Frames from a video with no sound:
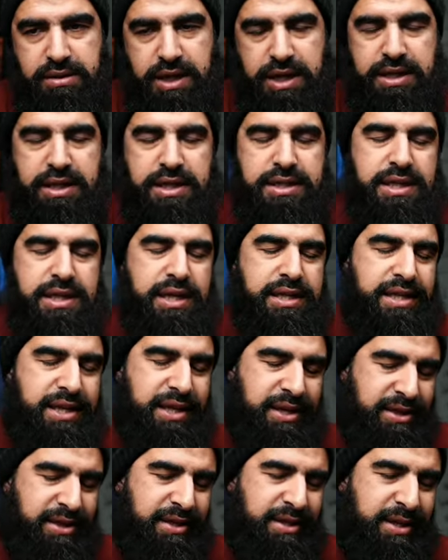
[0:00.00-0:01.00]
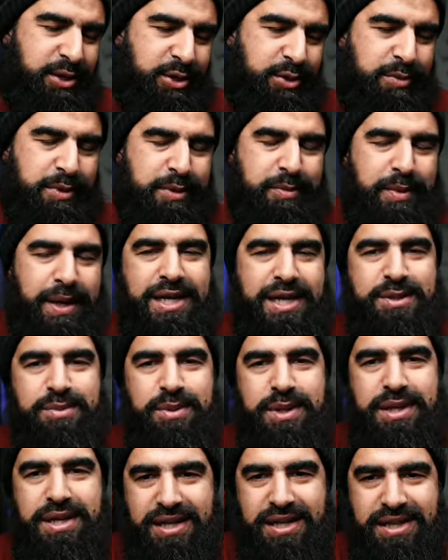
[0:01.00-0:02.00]
And there's hadith, and then you can become an
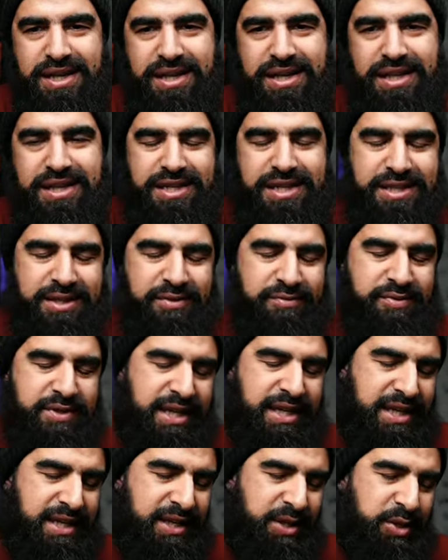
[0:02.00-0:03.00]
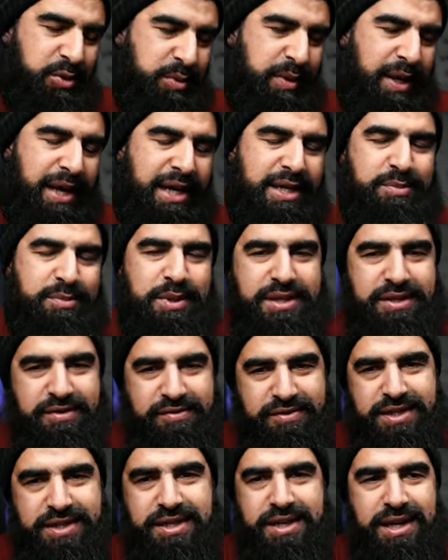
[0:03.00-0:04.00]
expert in hadith. And there's tafsir, and you can expert in
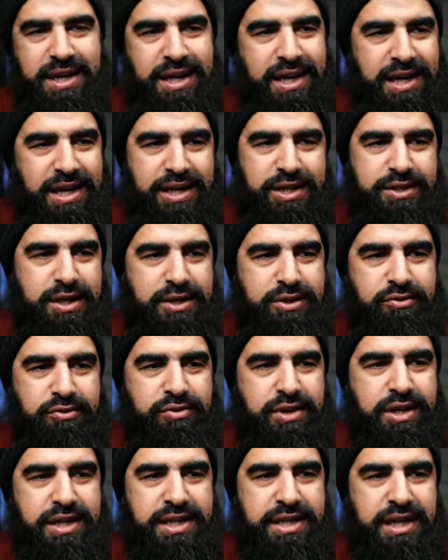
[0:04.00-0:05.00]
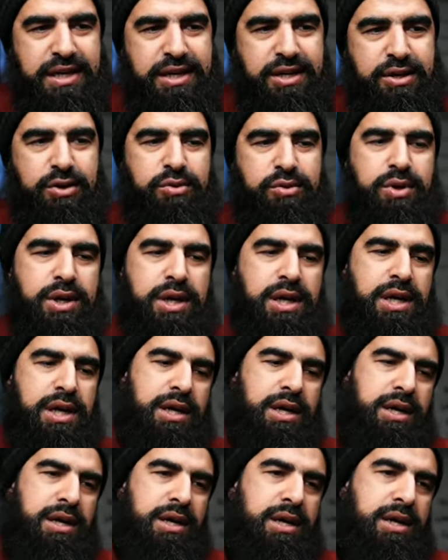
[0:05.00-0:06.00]
tafsir. So I don't really exactly know
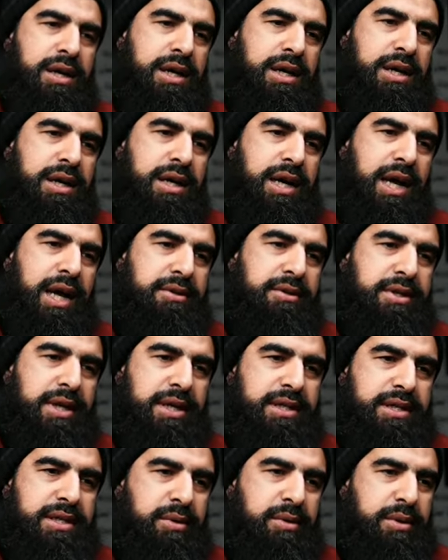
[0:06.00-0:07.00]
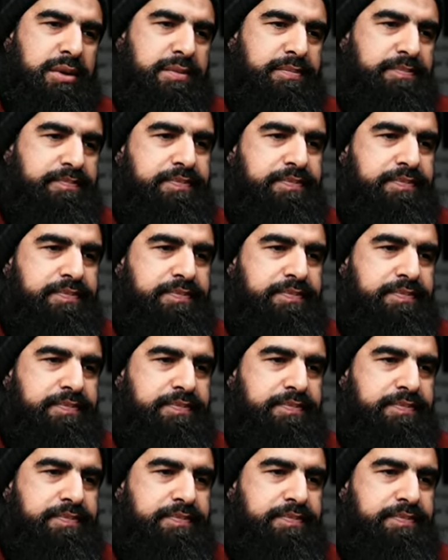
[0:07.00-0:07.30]
uh, how to answer that one.